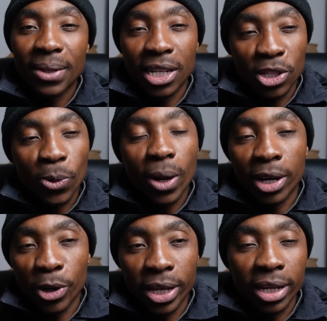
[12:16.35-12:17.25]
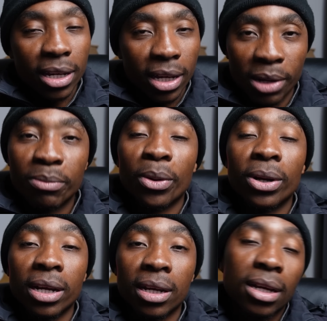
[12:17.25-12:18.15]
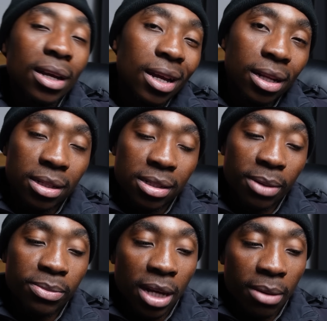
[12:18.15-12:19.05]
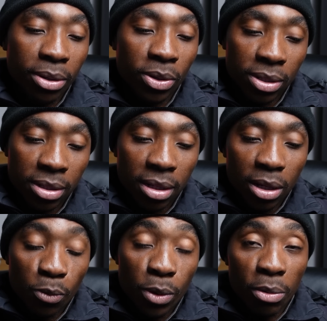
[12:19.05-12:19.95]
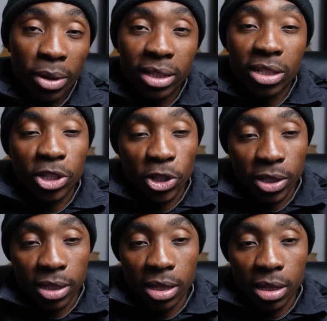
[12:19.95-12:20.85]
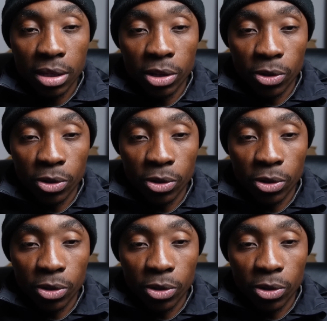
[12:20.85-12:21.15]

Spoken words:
it's so annoying and boring at the same time because we are waiting to see,